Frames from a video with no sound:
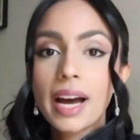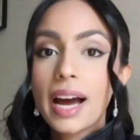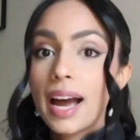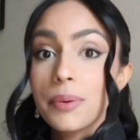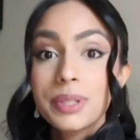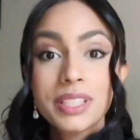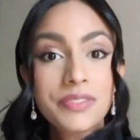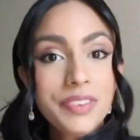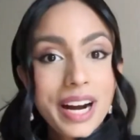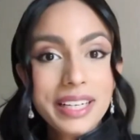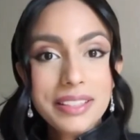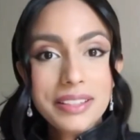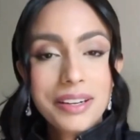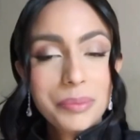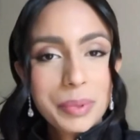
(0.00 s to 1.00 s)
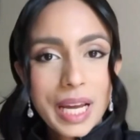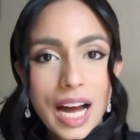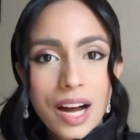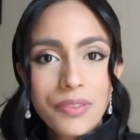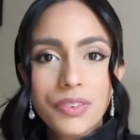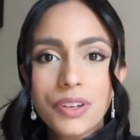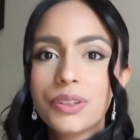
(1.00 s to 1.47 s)
I was invited on
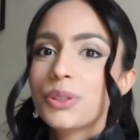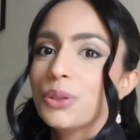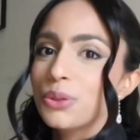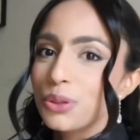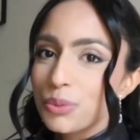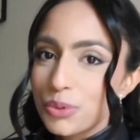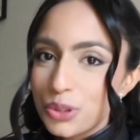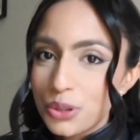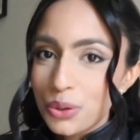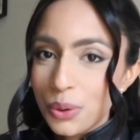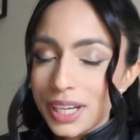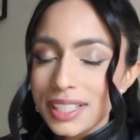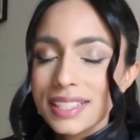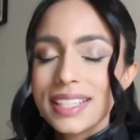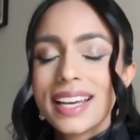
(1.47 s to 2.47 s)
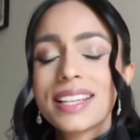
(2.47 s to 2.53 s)
behalf of YouTube Shorts.